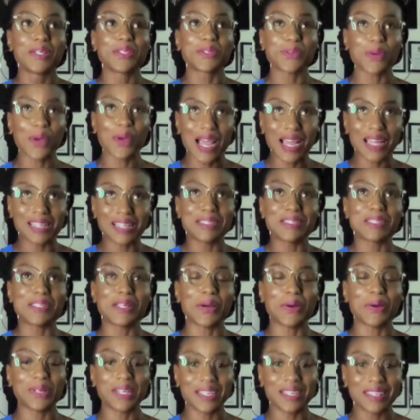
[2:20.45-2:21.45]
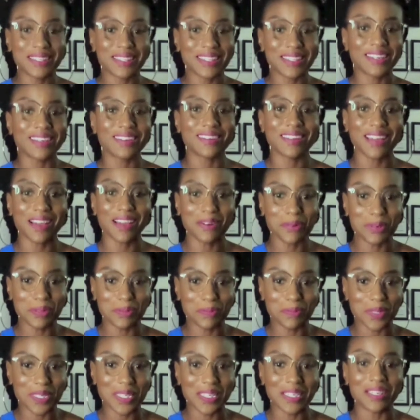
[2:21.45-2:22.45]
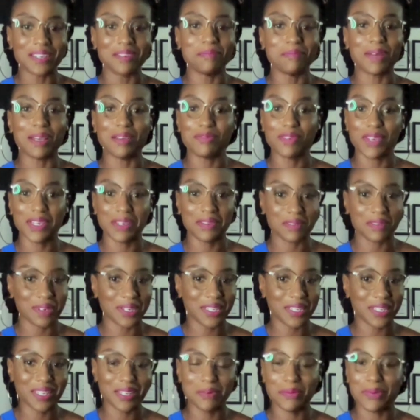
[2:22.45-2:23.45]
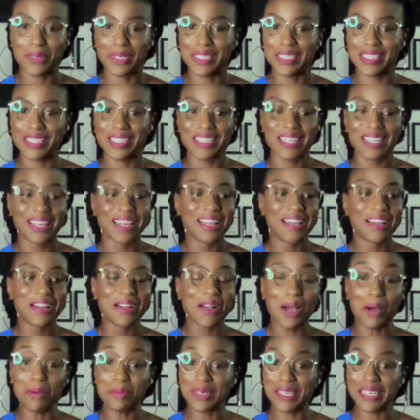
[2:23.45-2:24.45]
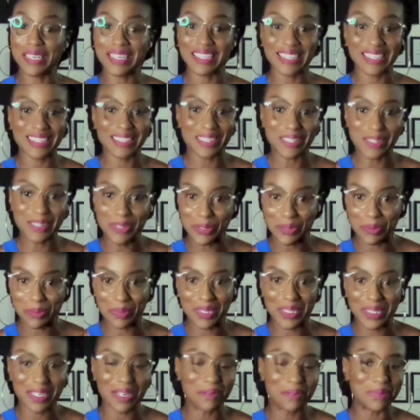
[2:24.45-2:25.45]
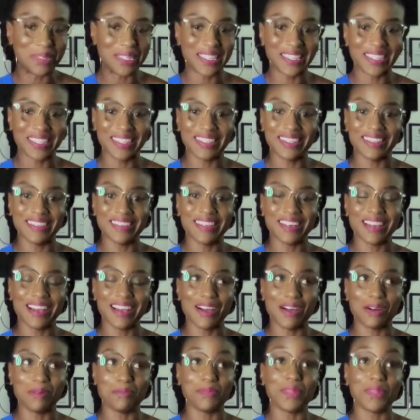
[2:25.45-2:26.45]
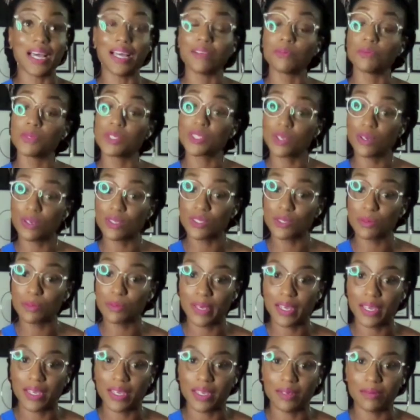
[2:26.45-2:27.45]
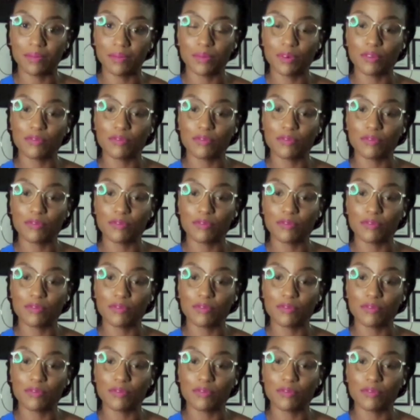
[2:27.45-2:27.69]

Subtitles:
So hands down, I think that would be my favorite. It was coming in as a newbie, that was also my